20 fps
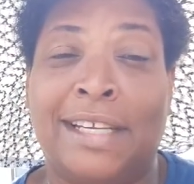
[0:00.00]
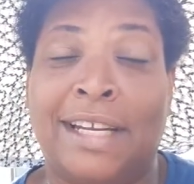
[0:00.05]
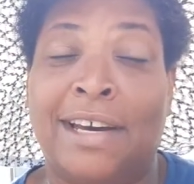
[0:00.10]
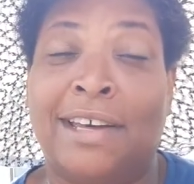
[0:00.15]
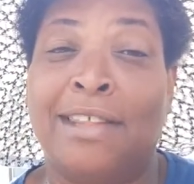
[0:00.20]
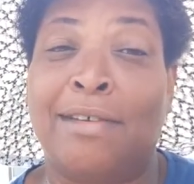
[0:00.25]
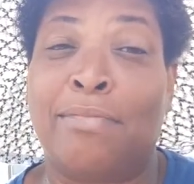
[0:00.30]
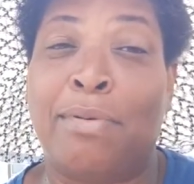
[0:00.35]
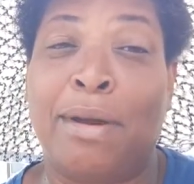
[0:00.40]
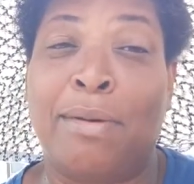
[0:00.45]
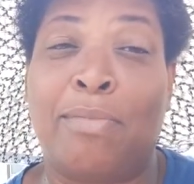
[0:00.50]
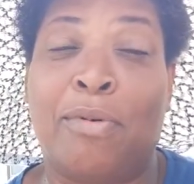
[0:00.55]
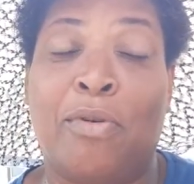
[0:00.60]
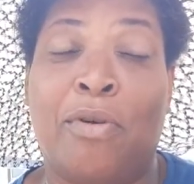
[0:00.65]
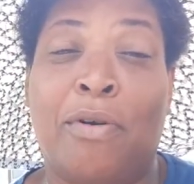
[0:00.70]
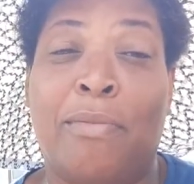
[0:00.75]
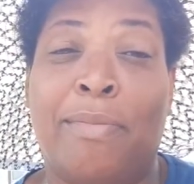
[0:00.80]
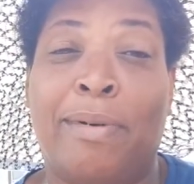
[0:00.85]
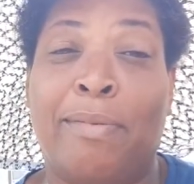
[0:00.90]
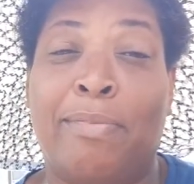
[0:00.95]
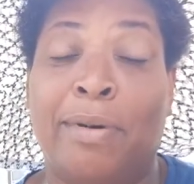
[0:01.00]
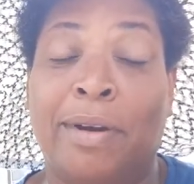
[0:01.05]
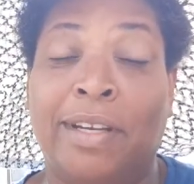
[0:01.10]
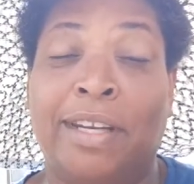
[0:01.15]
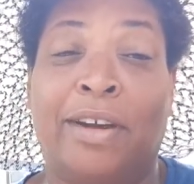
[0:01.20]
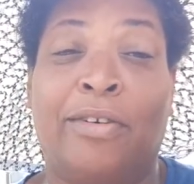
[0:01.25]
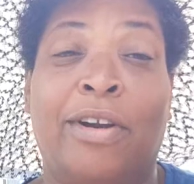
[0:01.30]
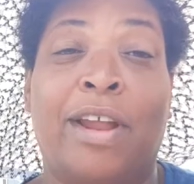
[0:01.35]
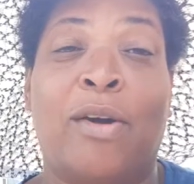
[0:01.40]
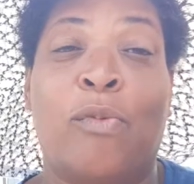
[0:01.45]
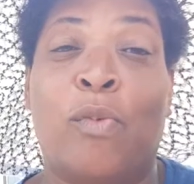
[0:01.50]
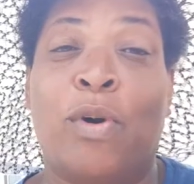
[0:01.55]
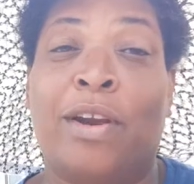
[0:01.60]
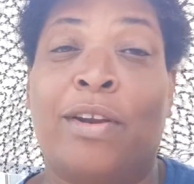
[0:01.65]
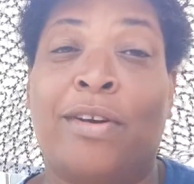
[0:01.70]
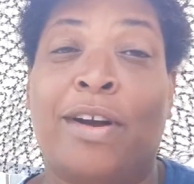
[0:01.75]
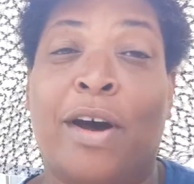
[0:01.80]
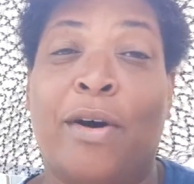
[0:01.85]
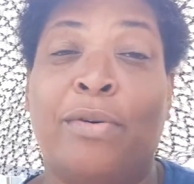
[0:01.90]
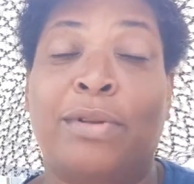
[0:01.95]
Other people will be putting on winter
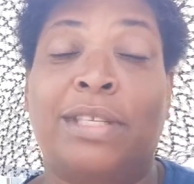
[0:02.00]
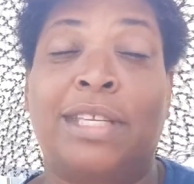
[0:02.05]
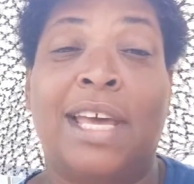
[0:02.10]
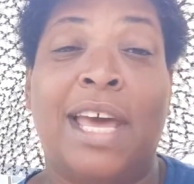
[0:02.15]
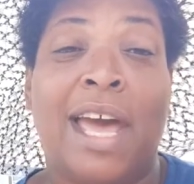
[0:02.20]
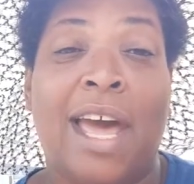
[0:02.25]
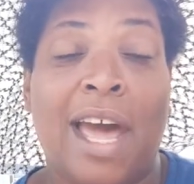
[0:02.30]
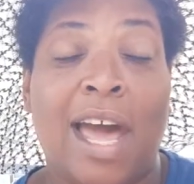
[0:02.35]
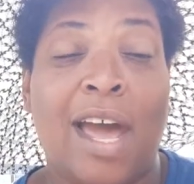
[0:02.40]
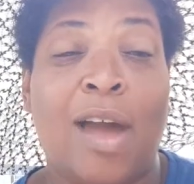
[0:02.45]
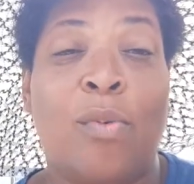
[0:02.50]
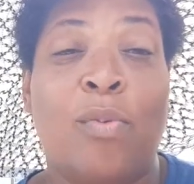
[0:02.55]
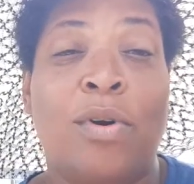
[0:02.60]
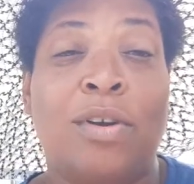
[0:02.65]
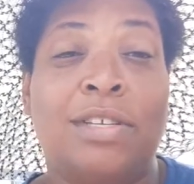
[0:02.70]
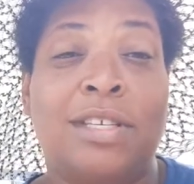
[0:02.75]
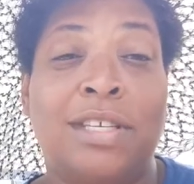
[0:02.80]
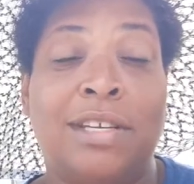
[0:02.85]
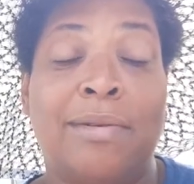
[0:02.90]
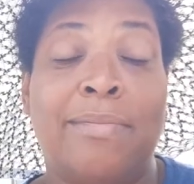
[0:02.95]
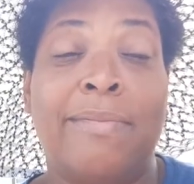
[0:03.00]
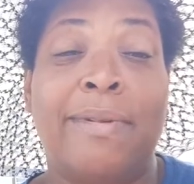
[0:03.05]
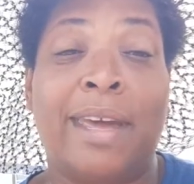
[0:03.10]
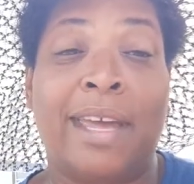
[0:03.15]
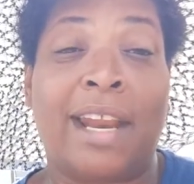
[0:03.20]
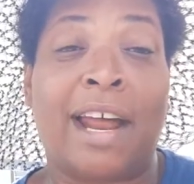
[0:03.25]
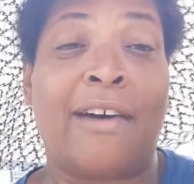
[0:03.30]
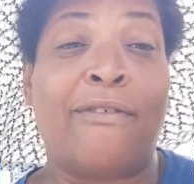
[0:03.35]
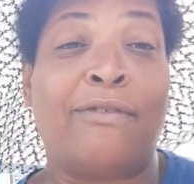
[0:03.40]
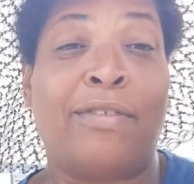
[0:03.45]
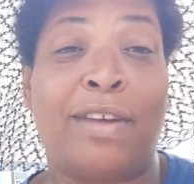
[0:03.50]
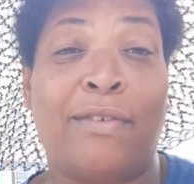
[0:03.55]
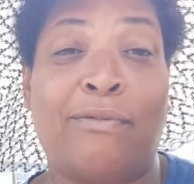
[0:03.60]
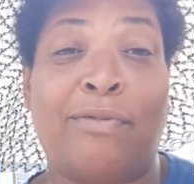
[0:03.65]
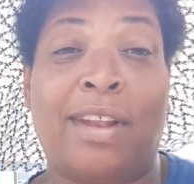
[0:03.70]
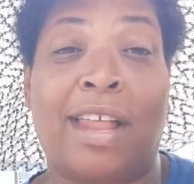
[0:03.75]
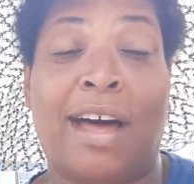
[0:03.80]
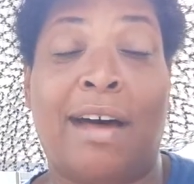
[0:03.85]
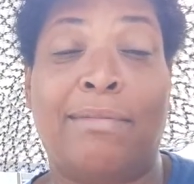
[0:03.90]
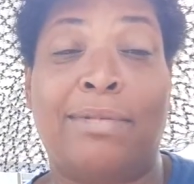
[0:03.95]
coats and we'll still be in our
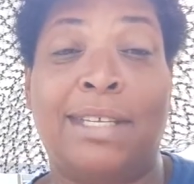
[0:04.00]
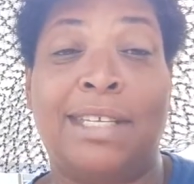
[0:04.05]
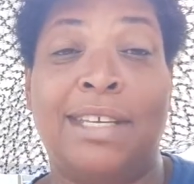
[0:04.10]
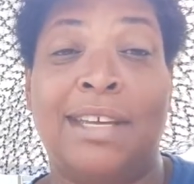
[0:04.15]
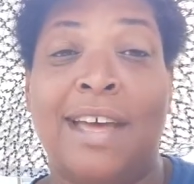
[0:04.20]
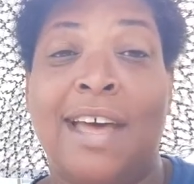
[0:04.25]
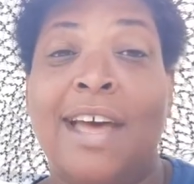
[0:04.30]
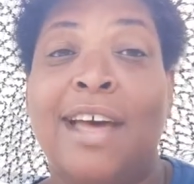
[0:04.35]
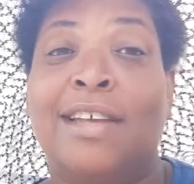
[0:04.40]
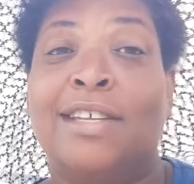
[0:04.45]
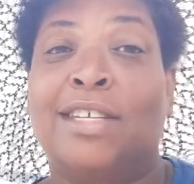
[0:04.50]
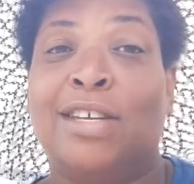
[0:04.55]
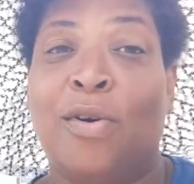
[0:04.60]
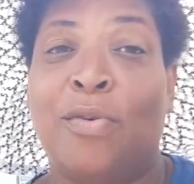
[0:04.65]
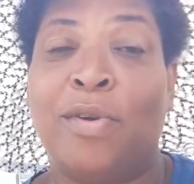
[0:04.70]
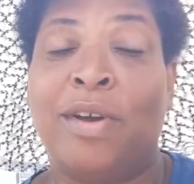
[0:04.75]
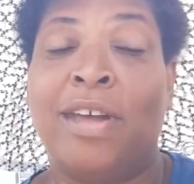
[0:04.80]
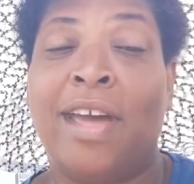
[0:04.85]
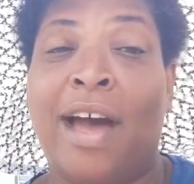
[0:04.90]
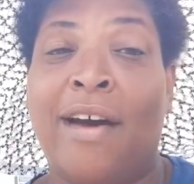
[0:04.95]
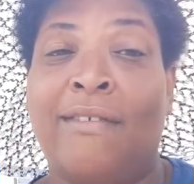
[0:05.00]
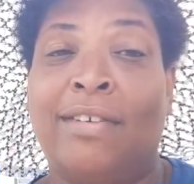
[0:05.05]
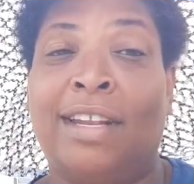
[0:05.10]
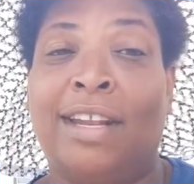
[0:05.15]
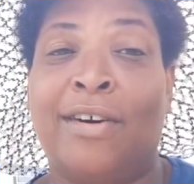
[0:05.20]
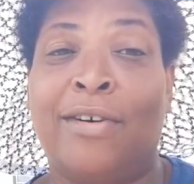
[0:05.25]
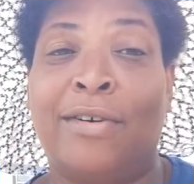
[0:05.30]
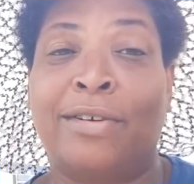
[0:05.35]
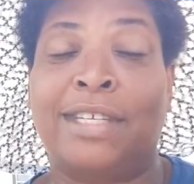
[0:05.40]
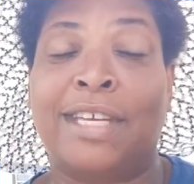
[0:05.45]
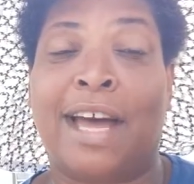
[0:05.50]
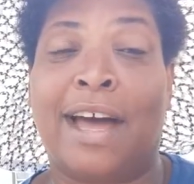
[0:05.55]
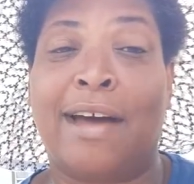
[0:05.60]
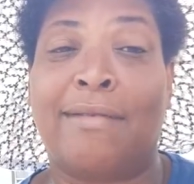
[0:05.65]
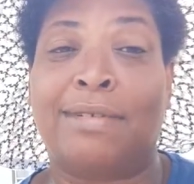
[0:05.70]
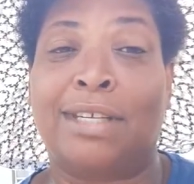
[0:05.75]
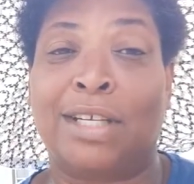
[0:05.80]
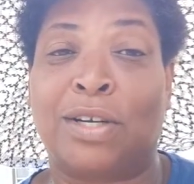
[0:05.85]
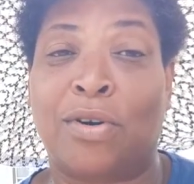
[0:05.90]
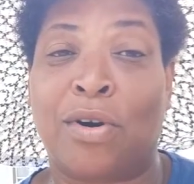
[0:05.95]
flip-flops. So we have a long
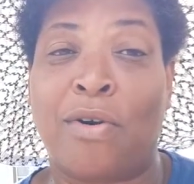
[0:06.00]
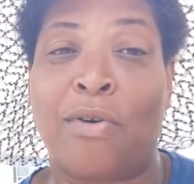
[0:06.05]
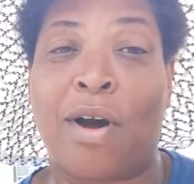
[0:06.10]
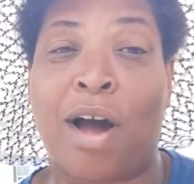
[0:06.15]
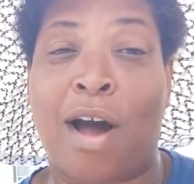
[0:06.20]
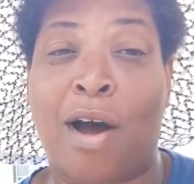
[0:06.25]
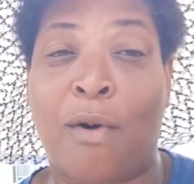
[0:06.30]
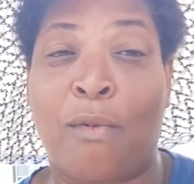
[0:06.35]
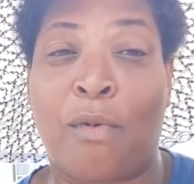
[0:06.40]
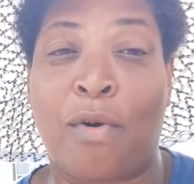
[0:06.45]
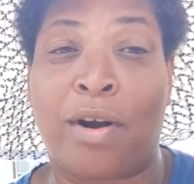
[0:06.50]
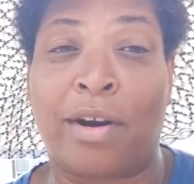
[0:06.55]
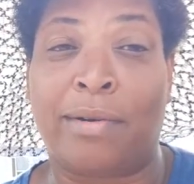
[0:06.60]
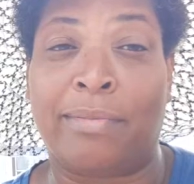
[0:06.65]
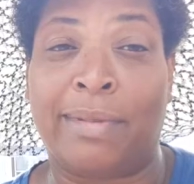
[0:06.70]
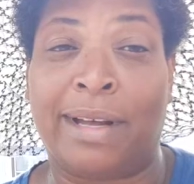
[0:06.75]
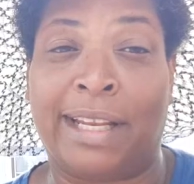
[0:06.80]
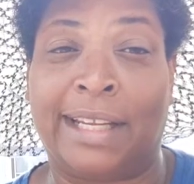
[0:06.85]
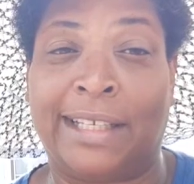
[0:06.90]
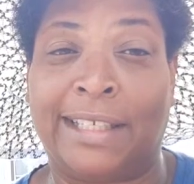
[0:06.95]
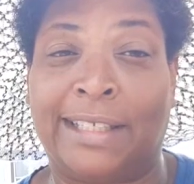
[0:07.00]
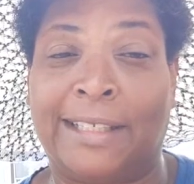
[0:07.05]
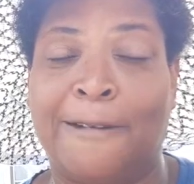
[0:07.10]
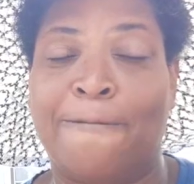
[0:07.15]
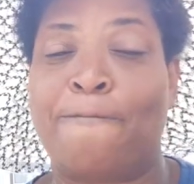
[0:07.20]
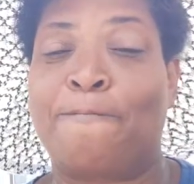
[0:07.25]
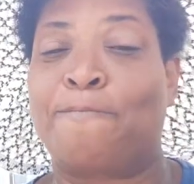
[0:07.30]
time to grow our watermelons.